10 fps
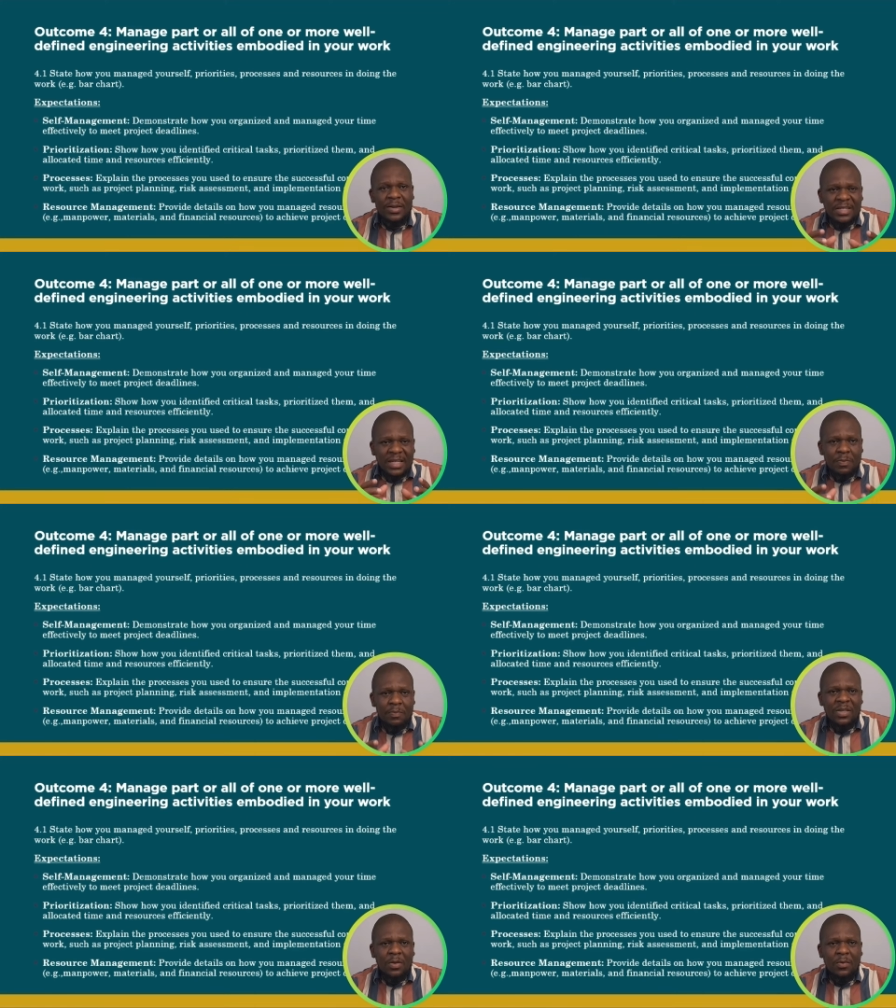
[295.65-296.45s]
It's
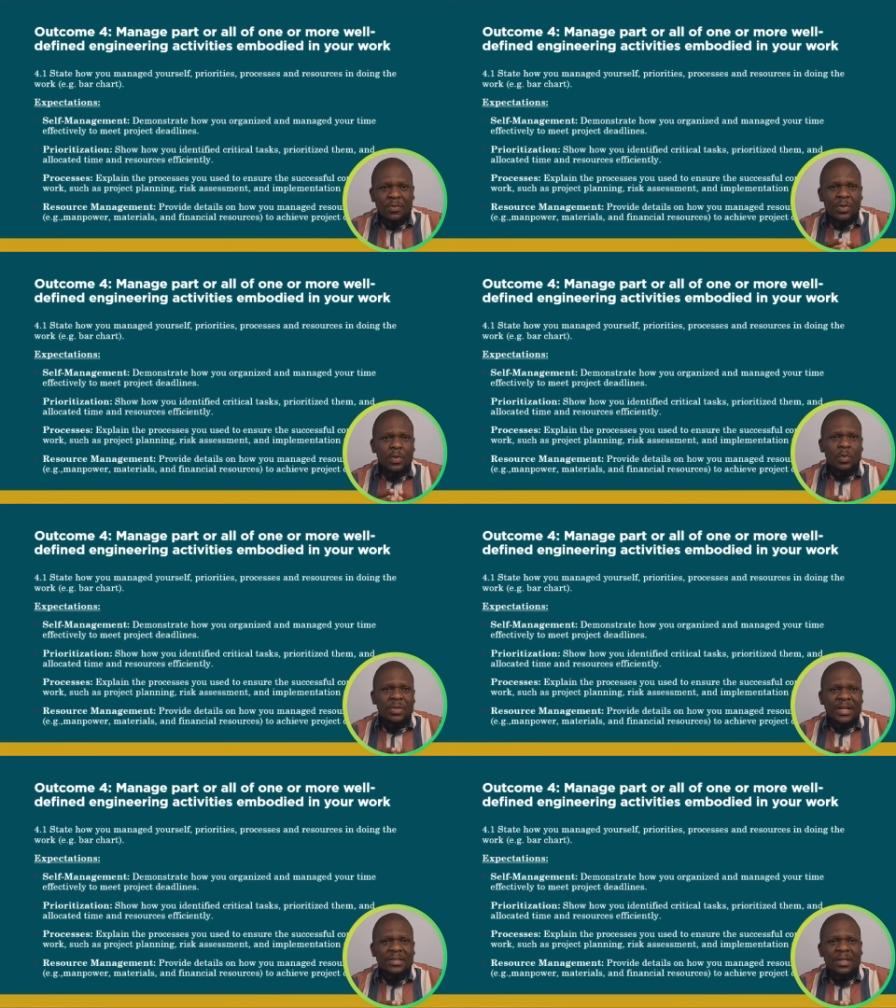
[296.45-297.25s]
expected of you
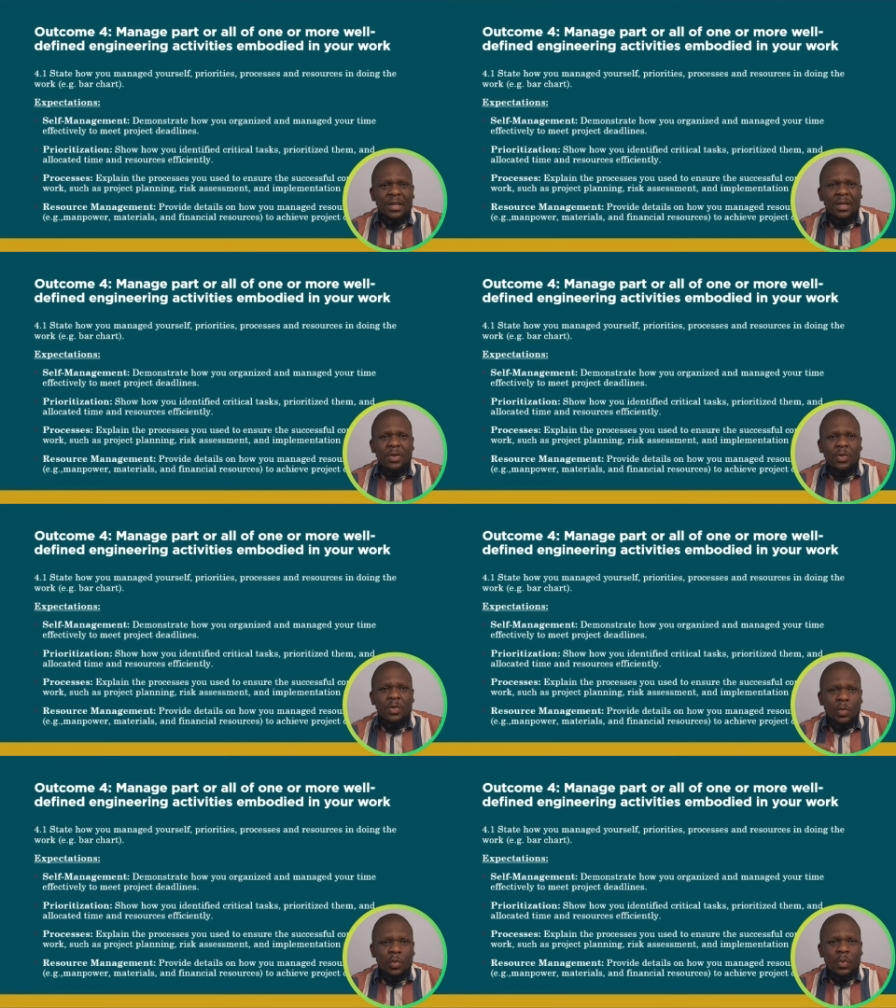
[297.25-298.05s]
that
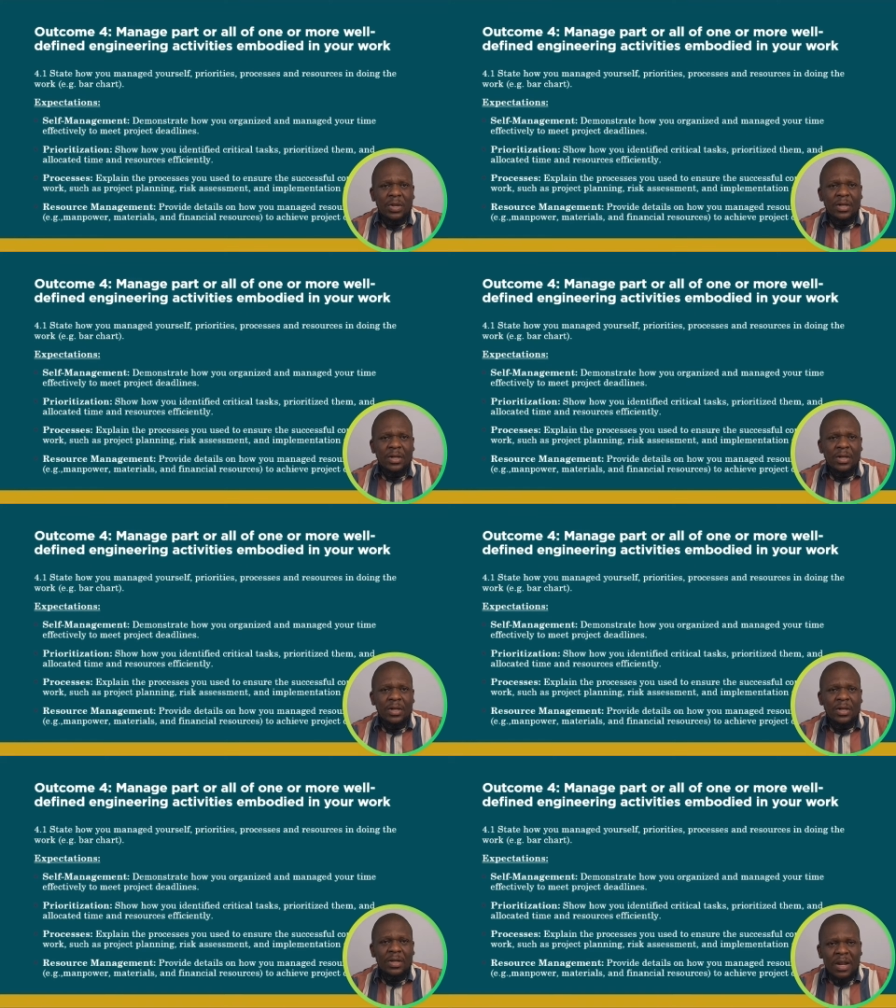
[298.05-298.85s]
you will
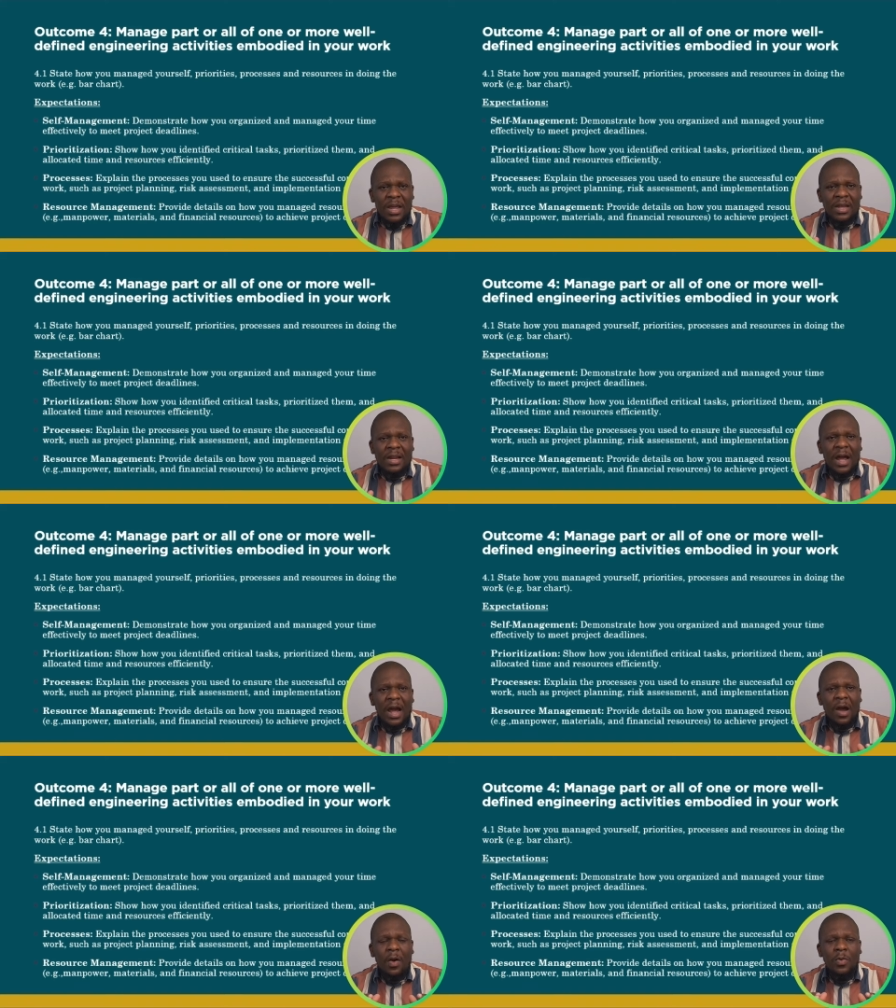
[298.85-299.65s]
explain
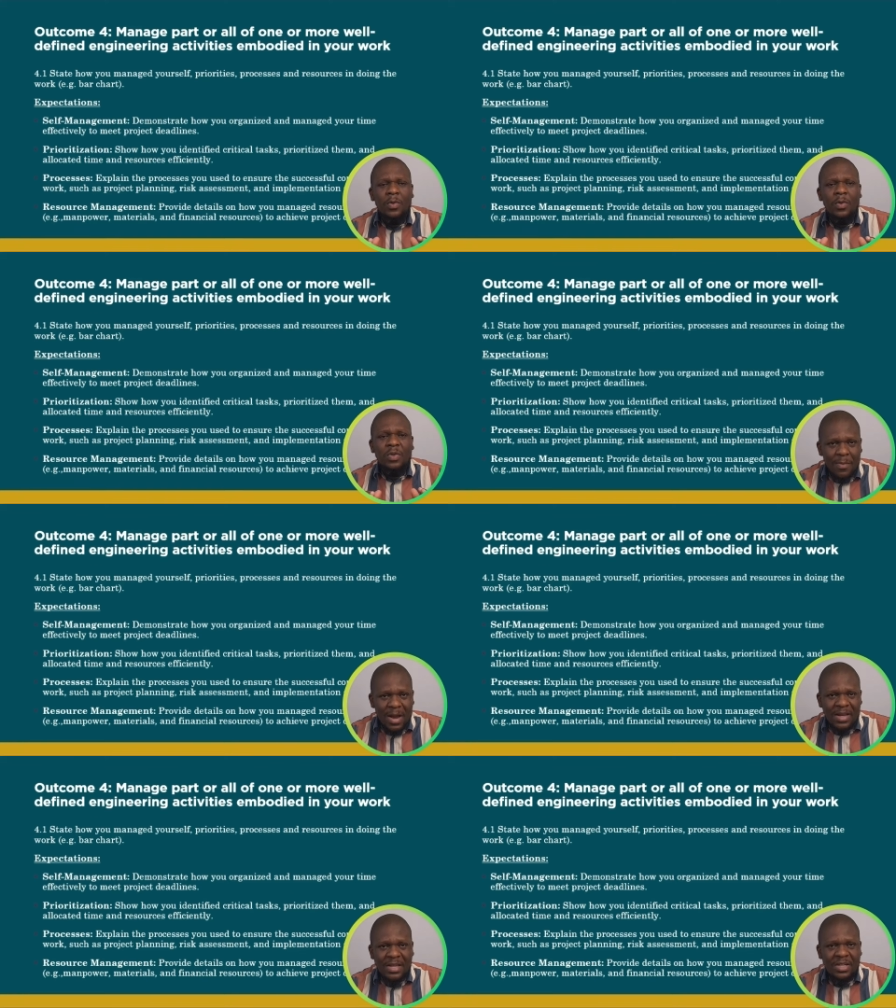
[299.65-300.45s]
how you
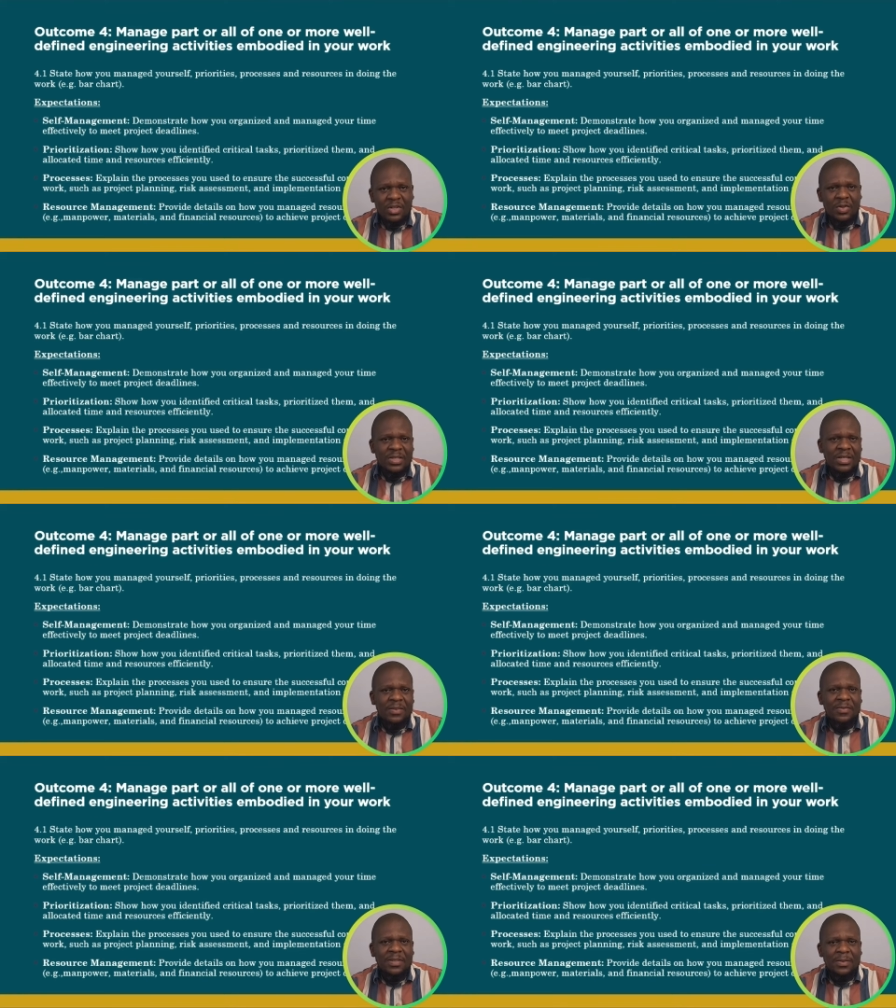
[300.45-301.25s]
manage
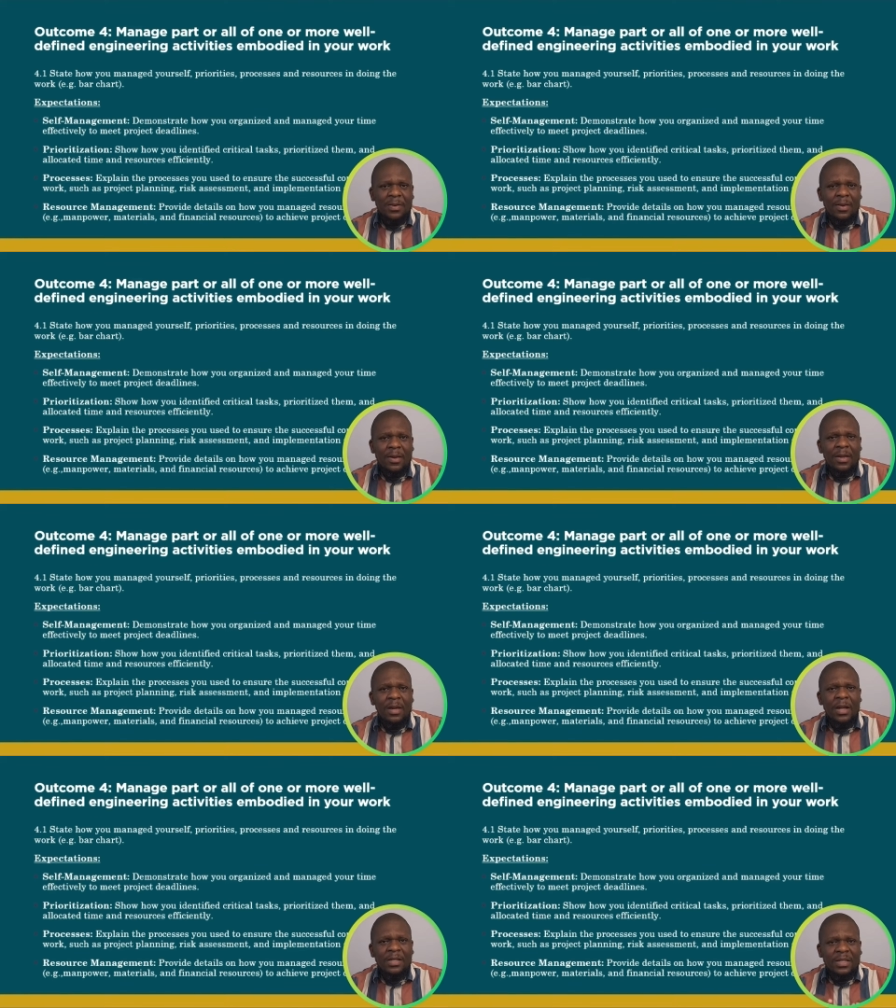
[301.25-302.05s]
yourselves,
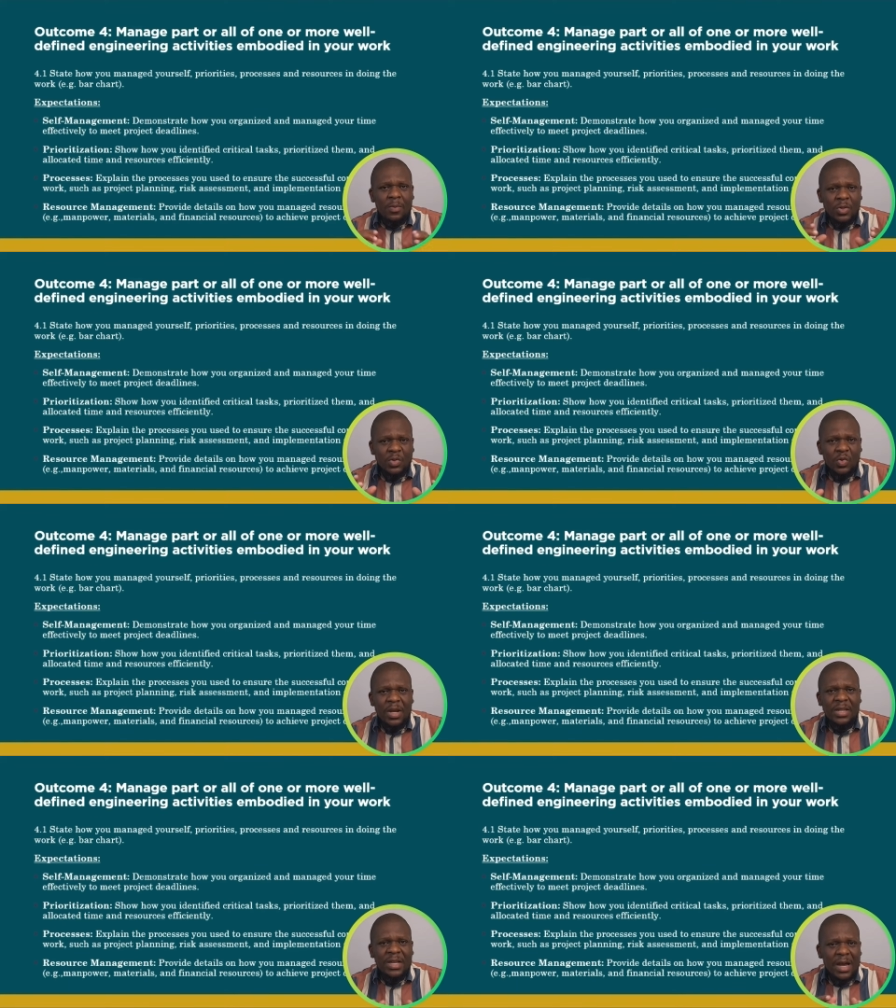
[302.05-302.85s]

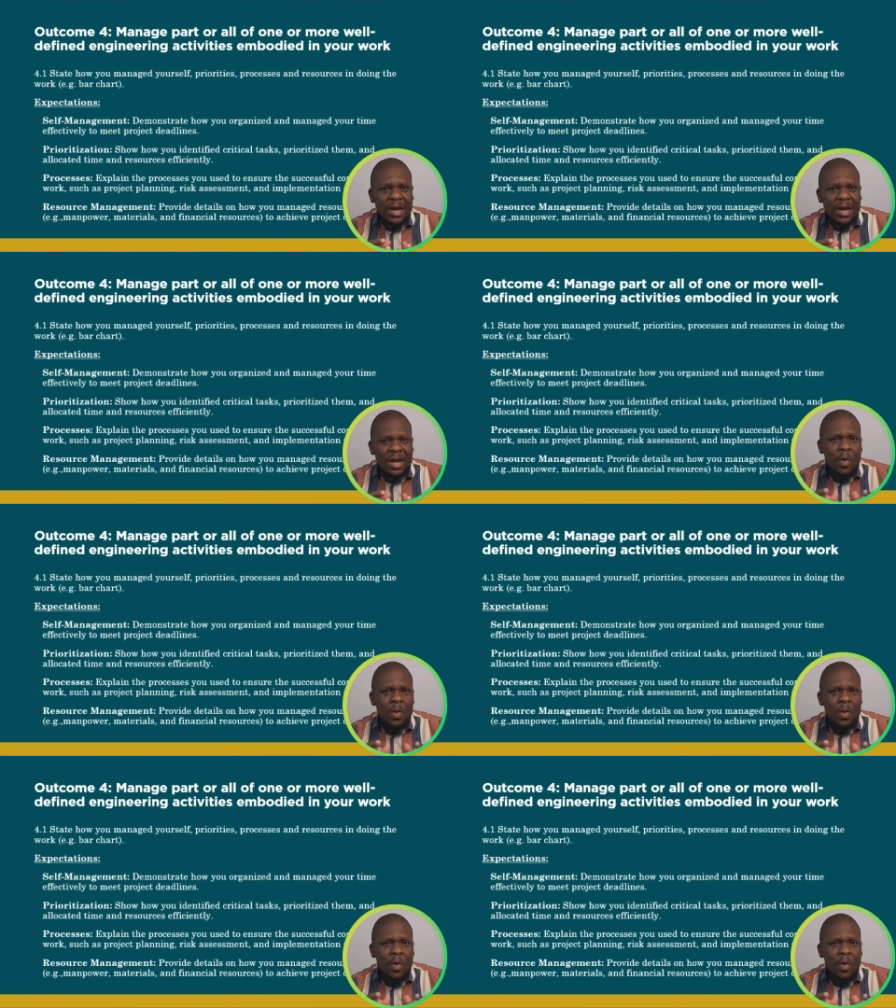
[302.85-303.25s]
demonstrate how you